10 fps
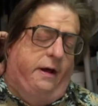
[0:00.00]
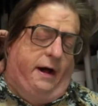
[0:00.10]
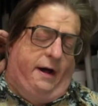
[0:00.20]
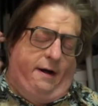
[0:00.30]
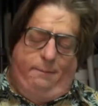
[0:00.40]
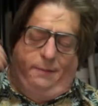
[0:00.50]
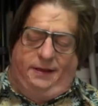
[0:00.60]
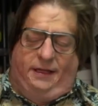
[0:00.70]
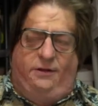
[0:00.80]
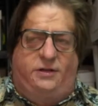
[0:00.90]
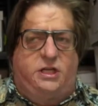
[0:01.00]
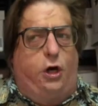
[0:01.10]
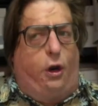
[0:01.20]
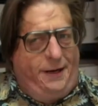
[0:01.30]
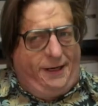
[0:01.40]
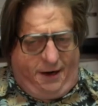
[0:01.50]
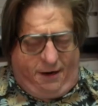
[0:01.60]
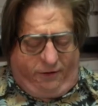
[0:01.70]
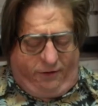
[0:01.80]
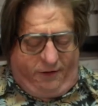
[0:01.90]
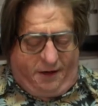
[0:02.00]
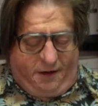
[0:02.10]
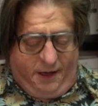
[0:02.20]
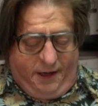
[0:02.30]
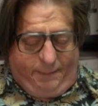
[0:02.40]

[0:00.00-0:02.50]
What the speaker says: But like there's so many characters in here,